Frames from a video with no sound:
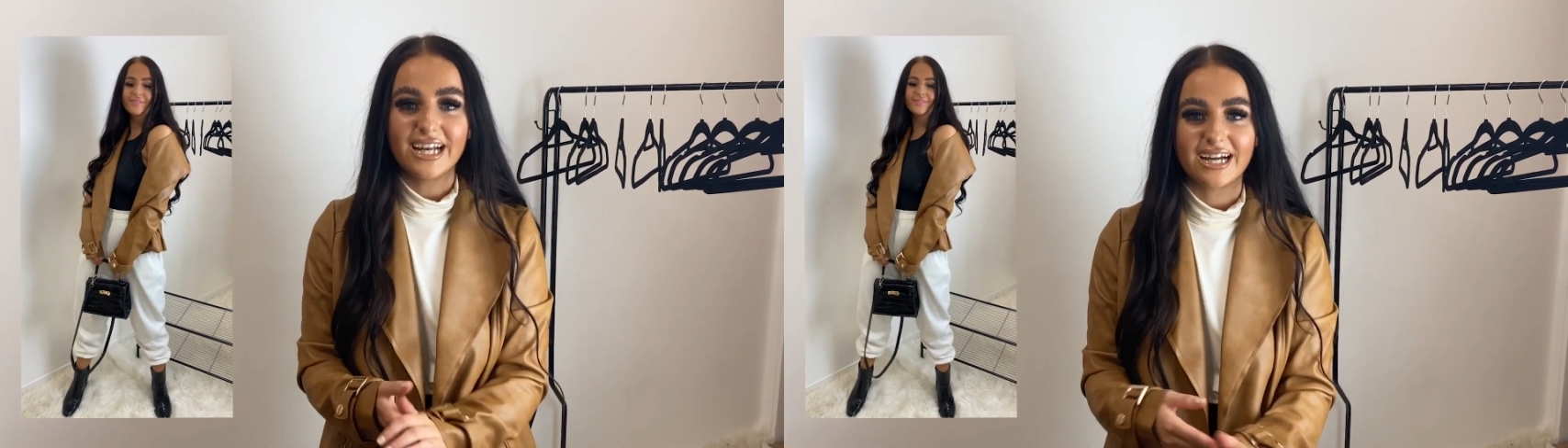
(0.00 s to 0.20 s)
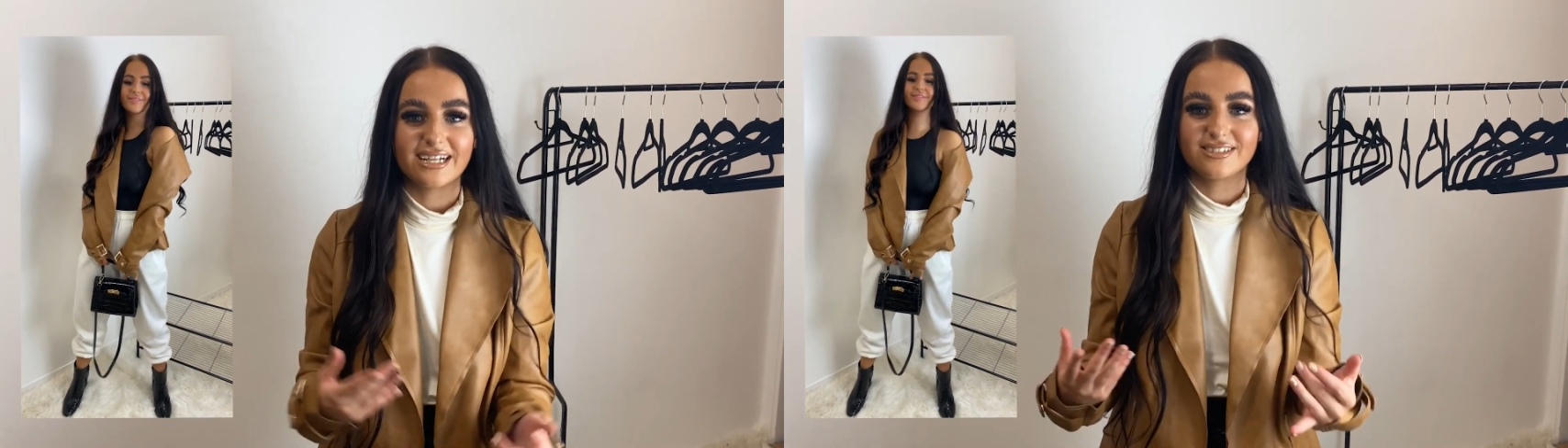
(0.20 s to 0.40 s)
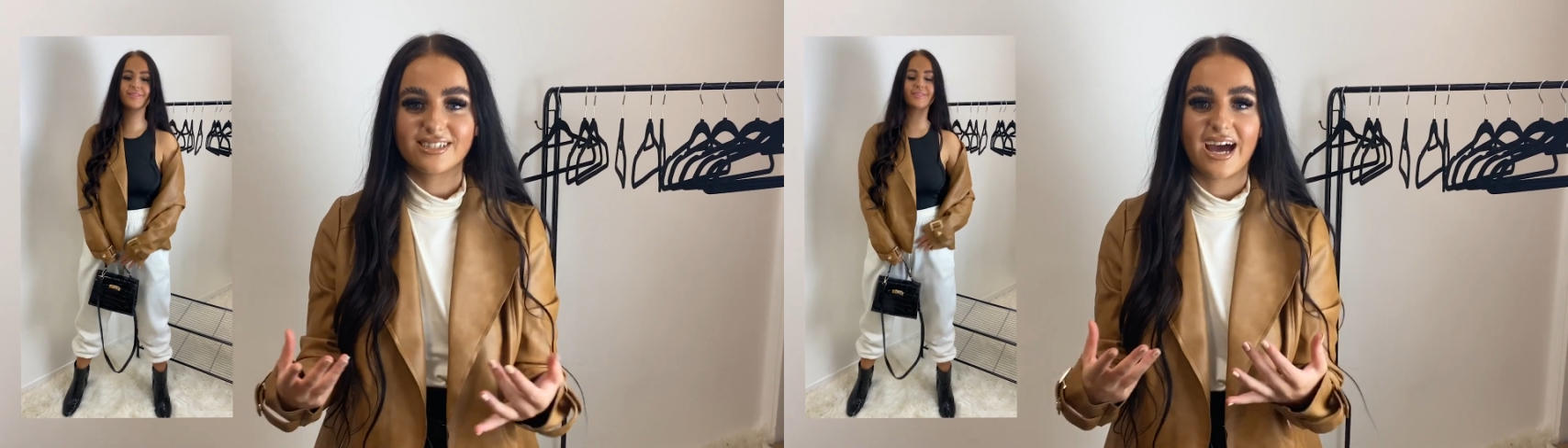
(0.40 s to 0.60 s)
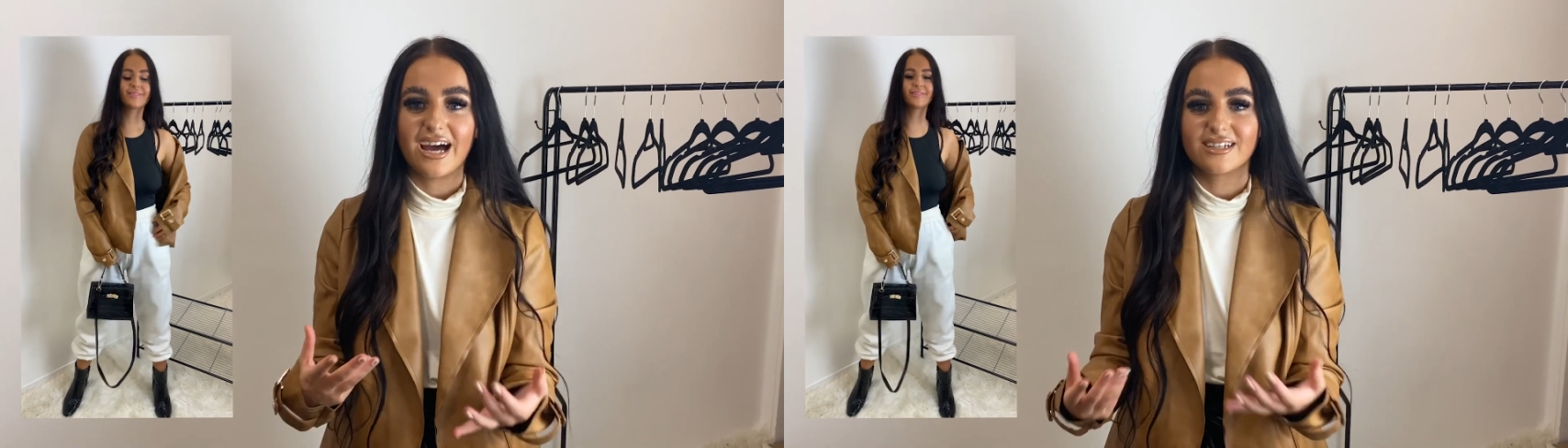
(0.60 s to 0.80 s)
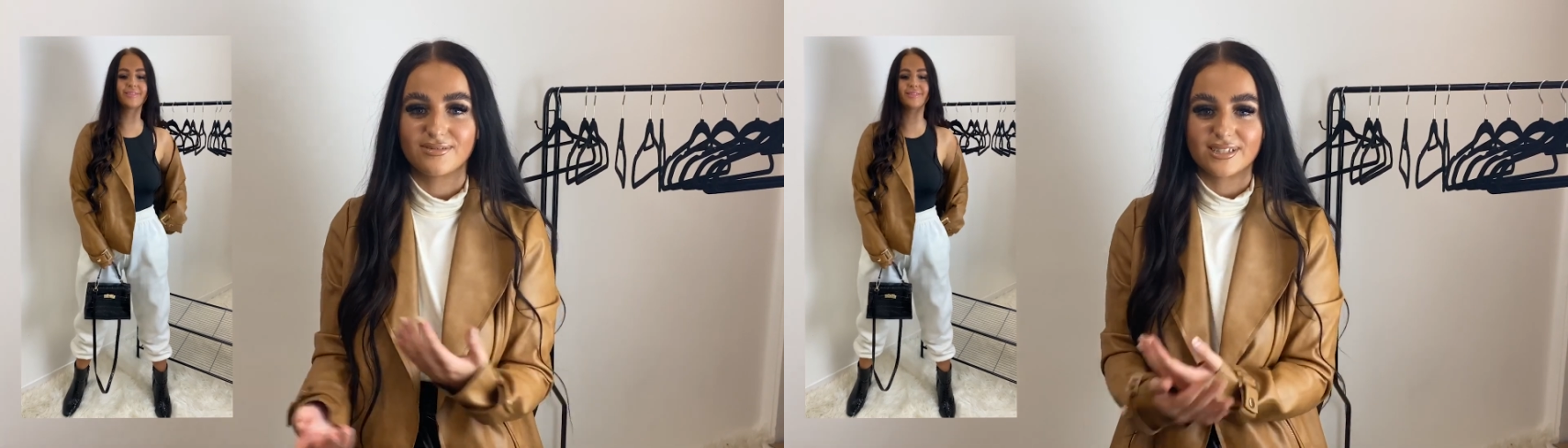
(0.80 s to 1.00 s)
Like I just
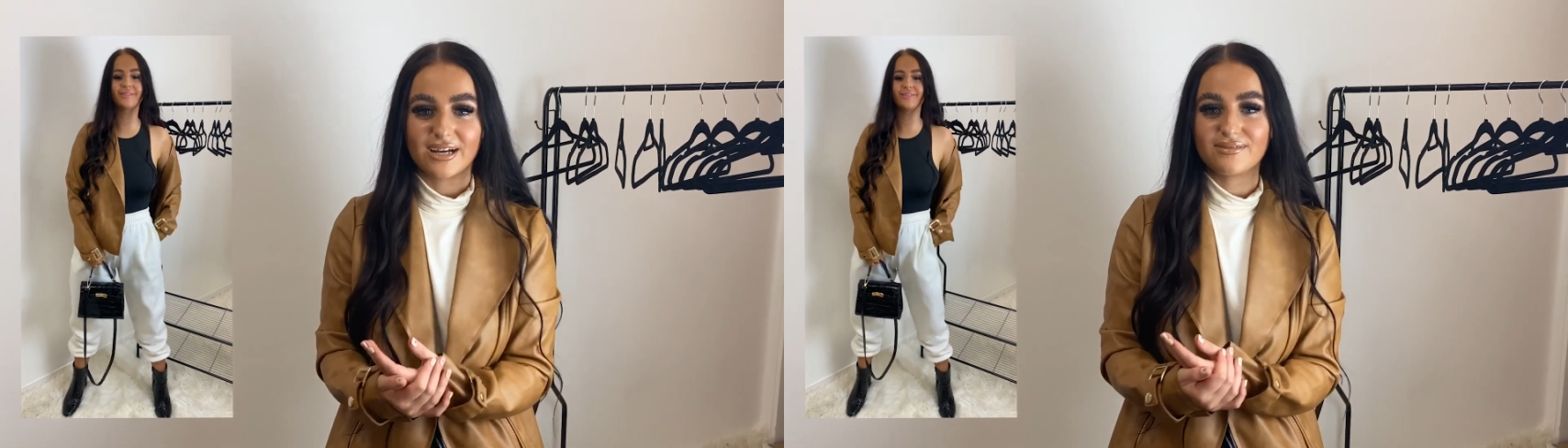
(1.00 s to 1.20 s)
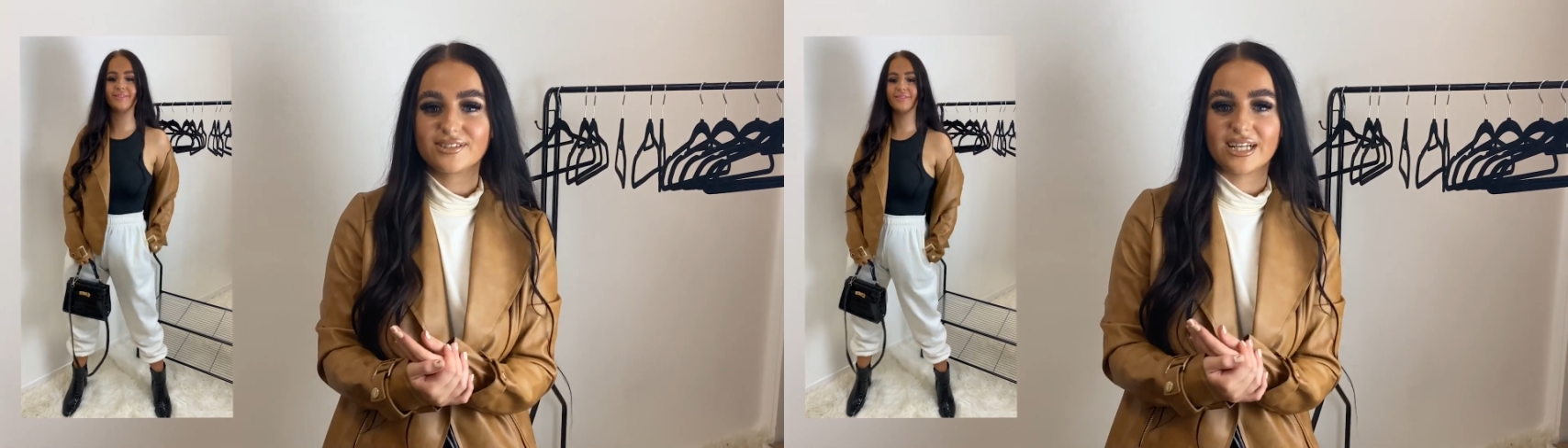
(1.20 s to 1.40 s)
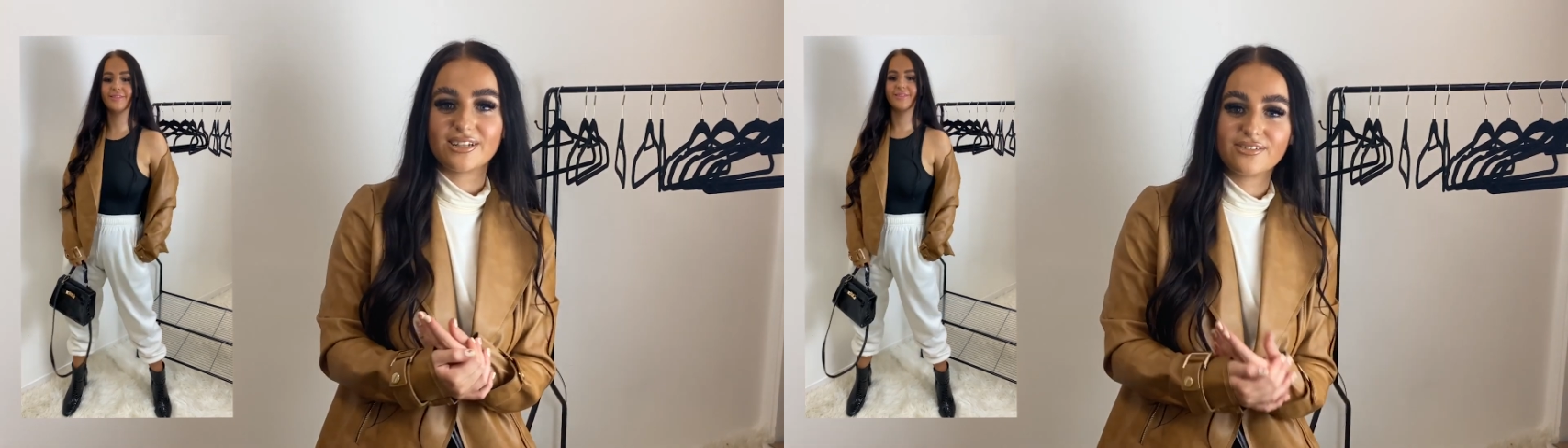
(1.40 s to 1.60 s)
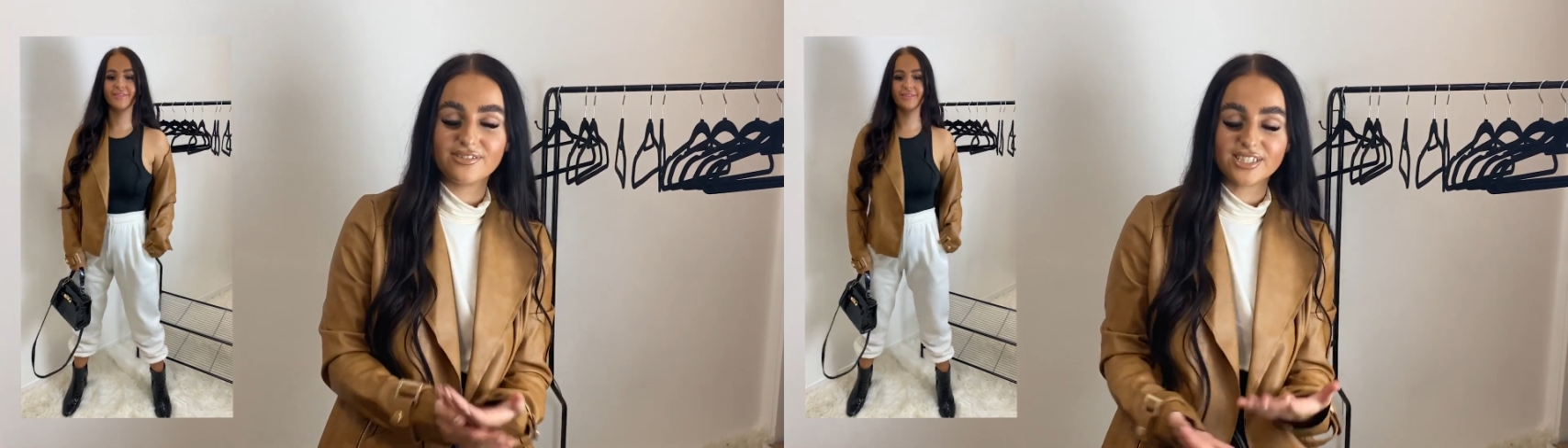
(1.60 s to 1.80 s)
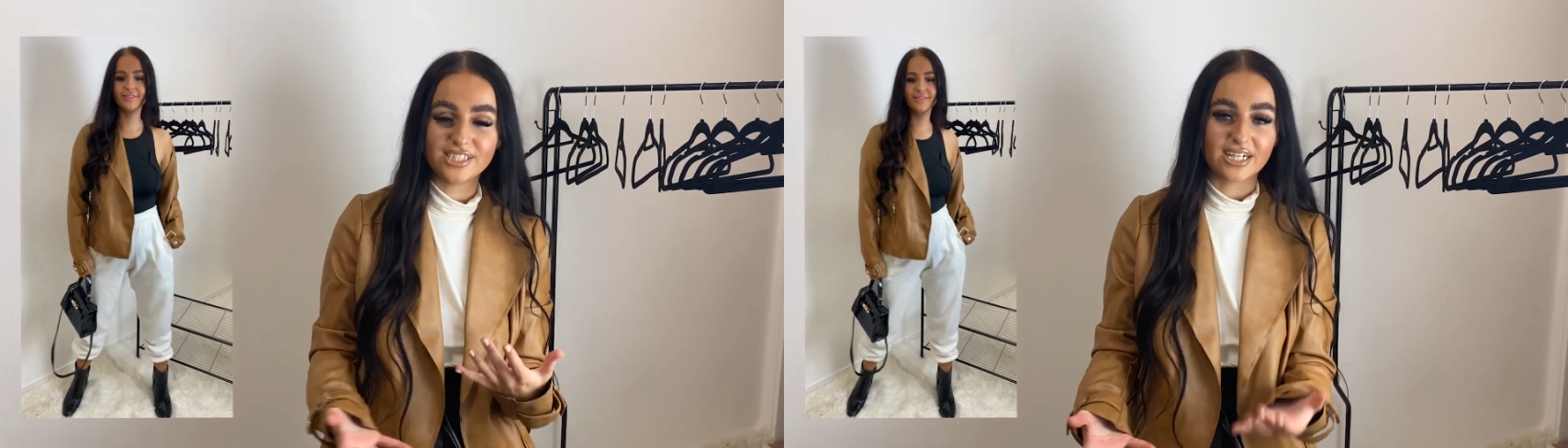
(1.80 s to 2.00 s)
can't express how much I love this